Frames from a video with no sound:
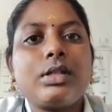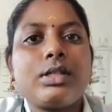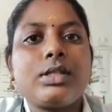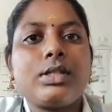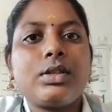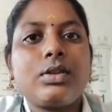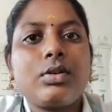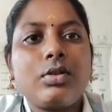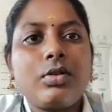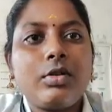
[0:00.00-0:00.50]

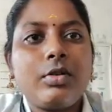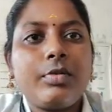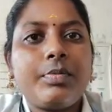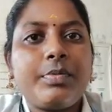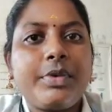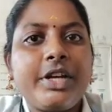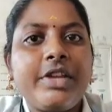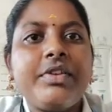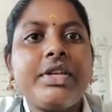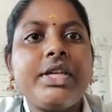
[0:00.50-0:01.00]
So
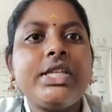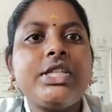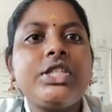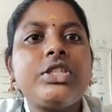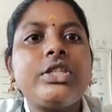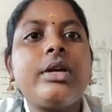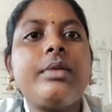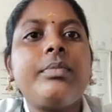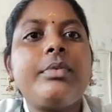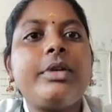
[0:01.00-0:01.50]
previous
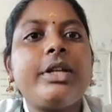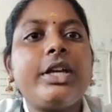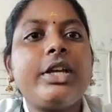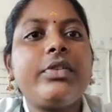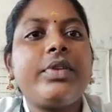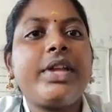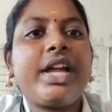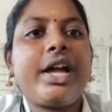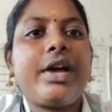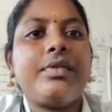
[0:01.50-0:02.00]
chapter
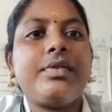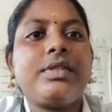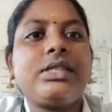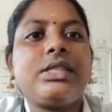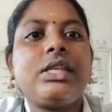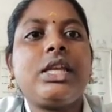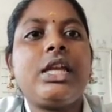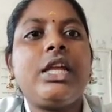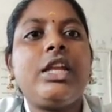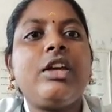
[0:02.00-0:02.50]
we have
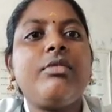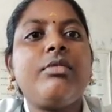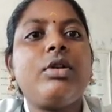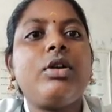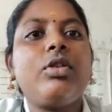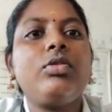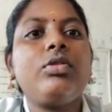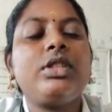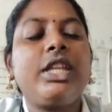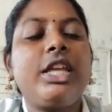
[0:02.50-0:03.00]
seen
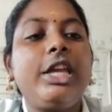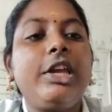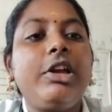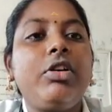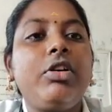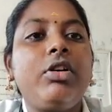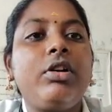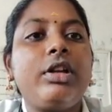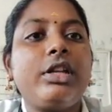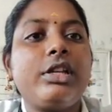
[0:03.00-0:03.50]
about the
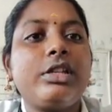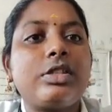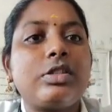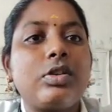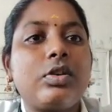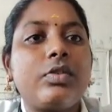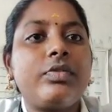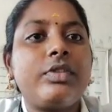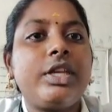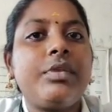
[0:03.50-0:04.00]
organs
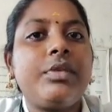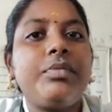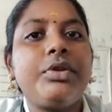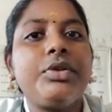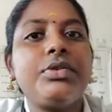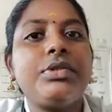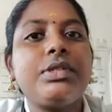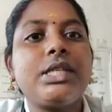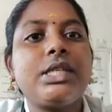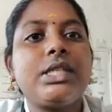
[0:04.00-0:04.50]
of the
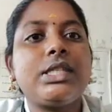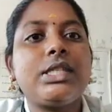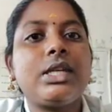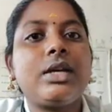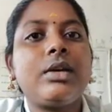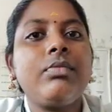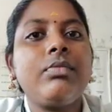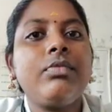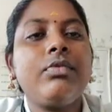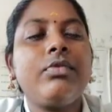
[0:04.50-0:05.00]
immune
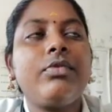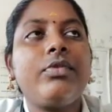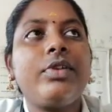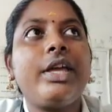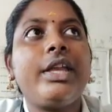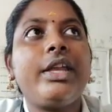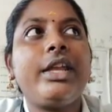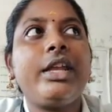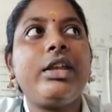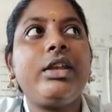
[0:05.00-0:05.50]
system,
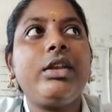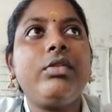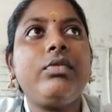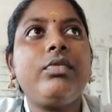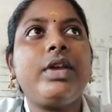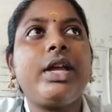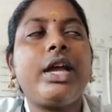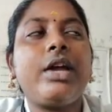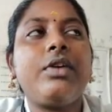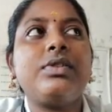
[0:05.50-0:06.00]
wherein
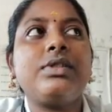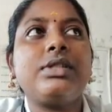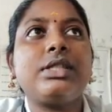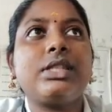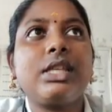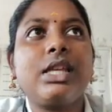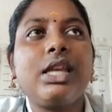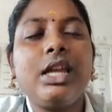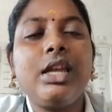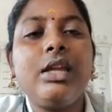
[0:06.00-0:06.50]
we have
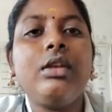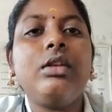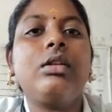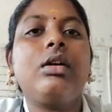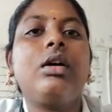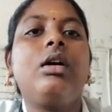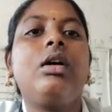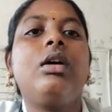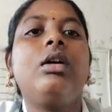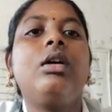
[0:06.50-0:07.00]
seen
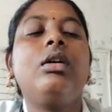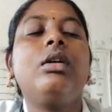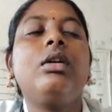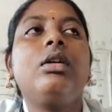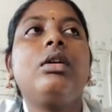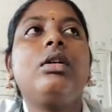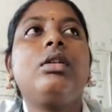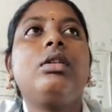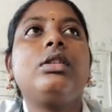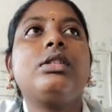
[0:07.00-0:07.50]

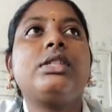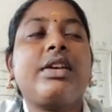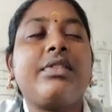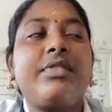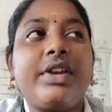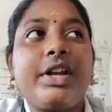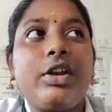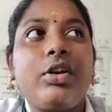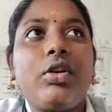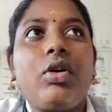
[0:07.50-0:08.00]

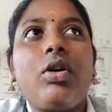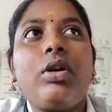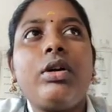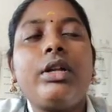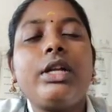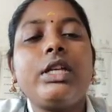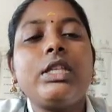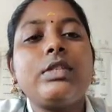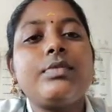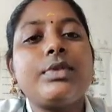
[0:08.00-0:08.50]
several
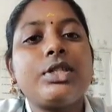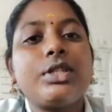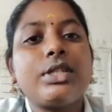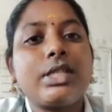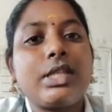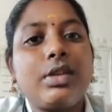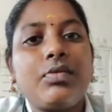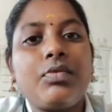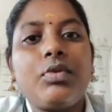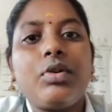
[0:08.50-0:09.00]
organs which is
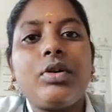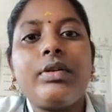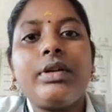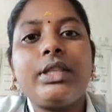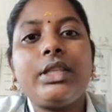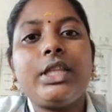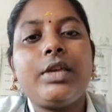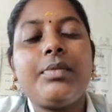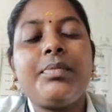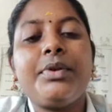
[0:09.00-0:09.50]
involved in
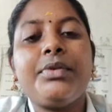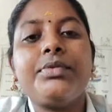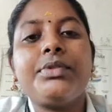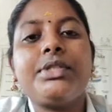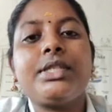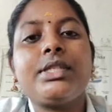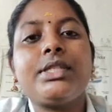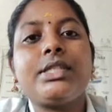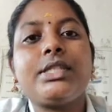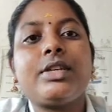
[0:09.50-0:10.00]
the immune
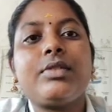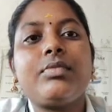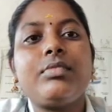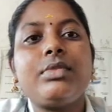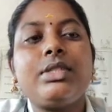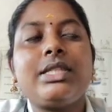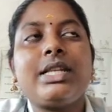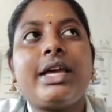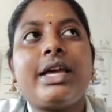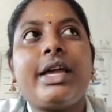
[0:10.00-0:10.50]

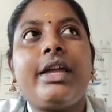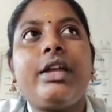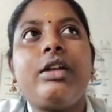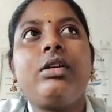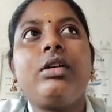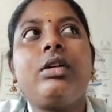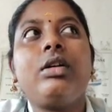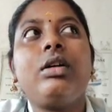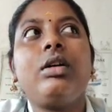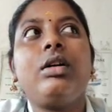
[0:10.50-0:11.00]
systems like
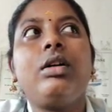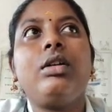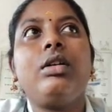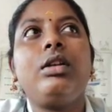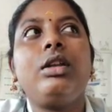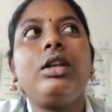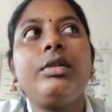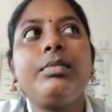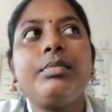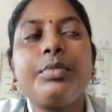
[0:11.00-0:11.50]

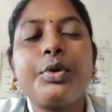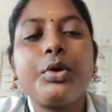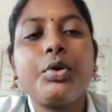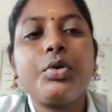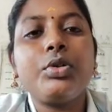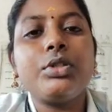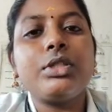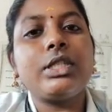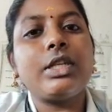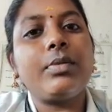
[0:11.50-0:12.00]
lymph
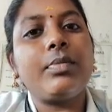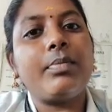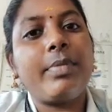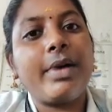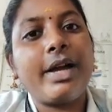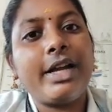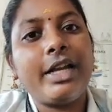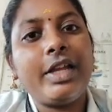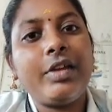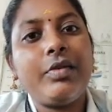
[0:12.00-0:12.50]
nodes,
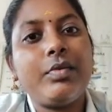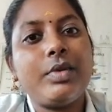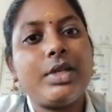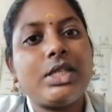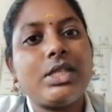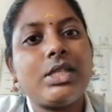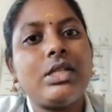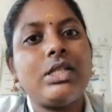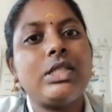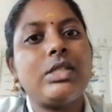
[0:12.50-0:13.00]
lymphatic
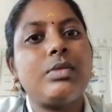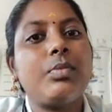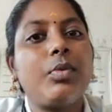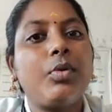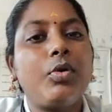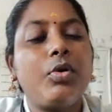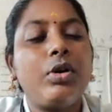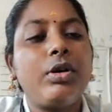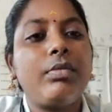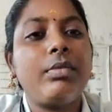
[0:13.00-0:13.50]
vessels,
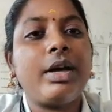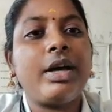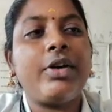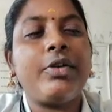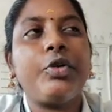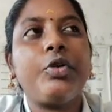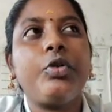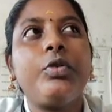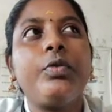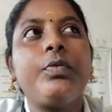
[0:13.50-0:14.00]
bone
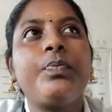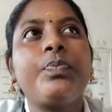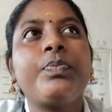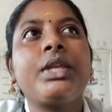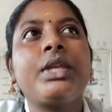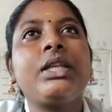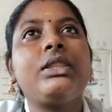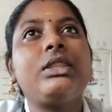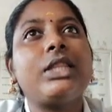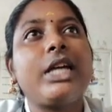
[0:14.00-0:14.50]
marrow,
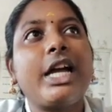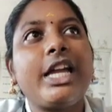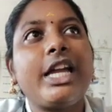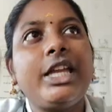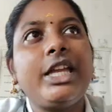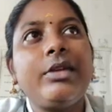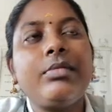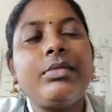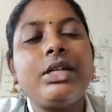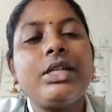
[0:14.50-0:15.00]

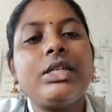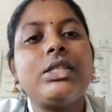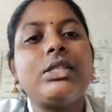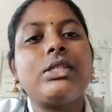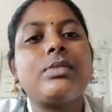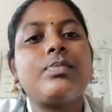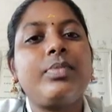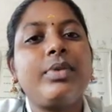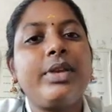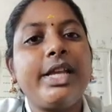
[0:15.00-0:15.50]
thymus,
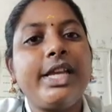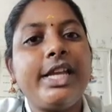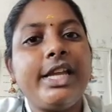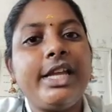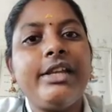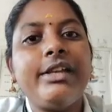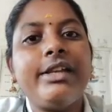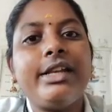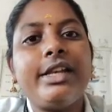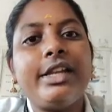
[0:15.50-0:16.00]

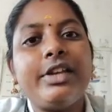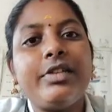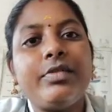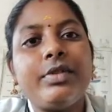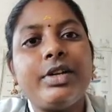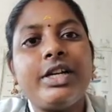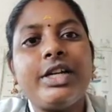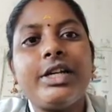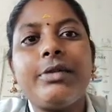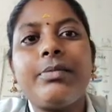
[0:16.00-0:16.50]
spleen,
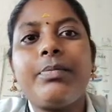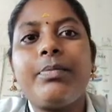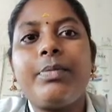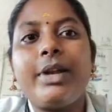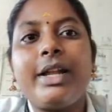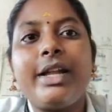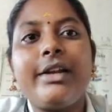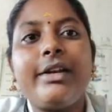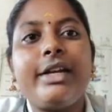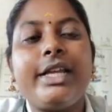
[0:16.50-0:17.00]
liver,
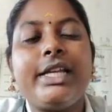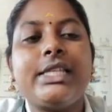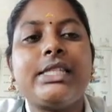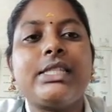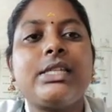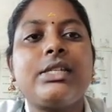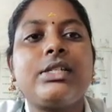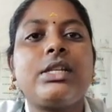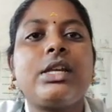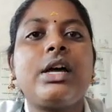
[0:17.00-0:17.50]
blood,
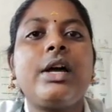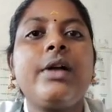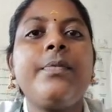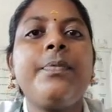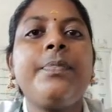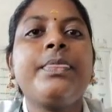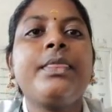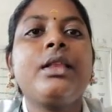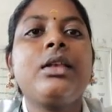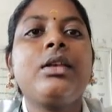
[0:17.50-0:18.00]
etc.
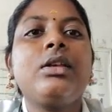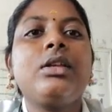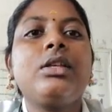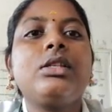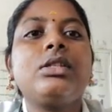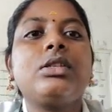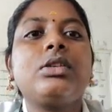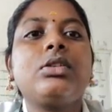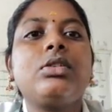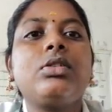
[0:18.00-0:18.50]

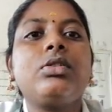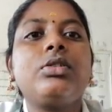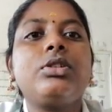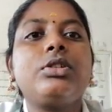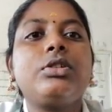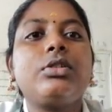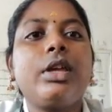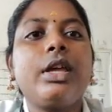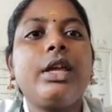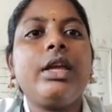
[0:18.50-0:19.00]
So
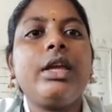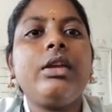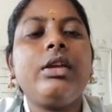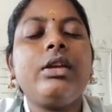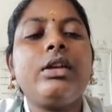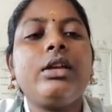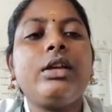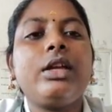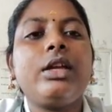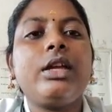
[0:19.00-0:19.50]
today
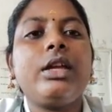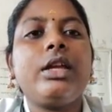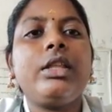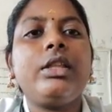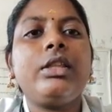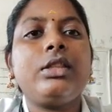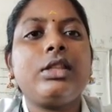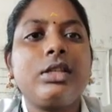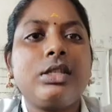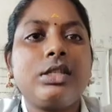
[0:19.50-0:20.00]

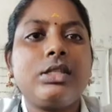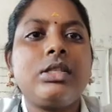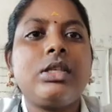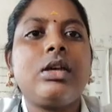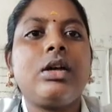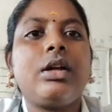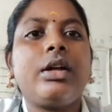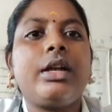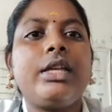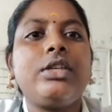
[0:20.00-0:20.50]
in this
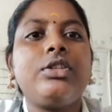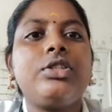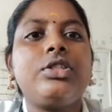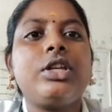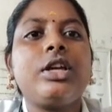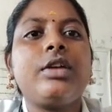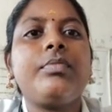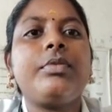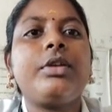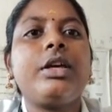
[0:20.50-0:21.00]
next
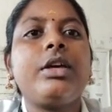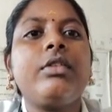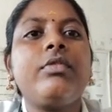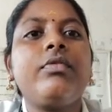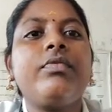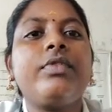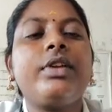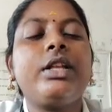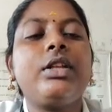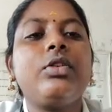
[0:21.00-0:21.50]
chapter
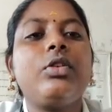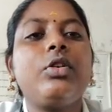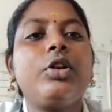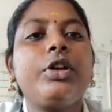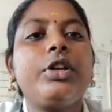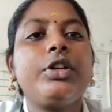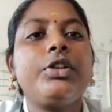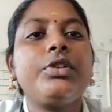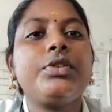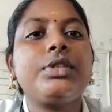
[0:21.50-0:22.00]
we are
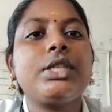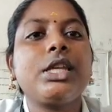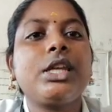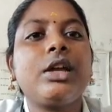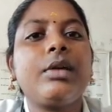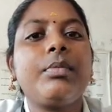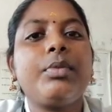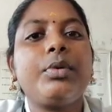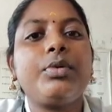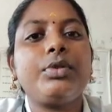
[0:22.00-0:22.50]
going to see
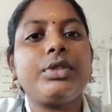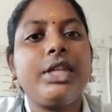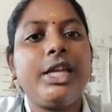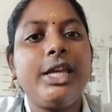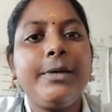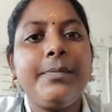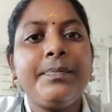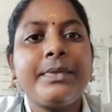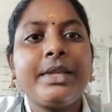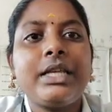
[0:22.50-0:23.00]
about the
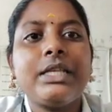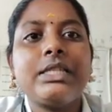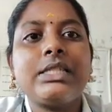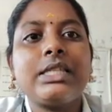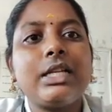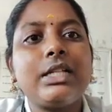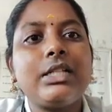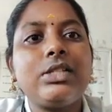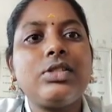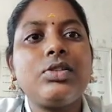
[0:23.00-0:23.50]

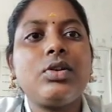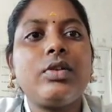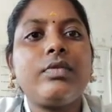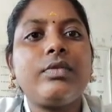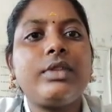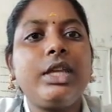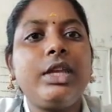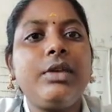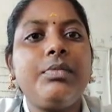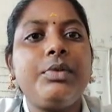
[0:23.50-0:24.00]
cells of
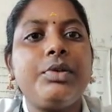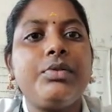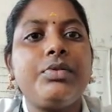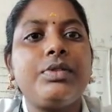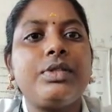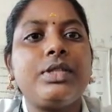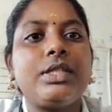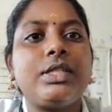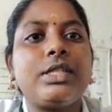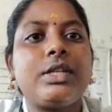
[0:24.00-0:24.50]
the immune
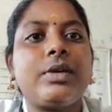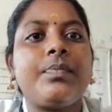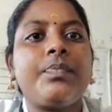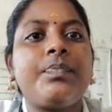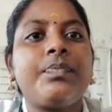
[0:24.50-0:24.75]
system.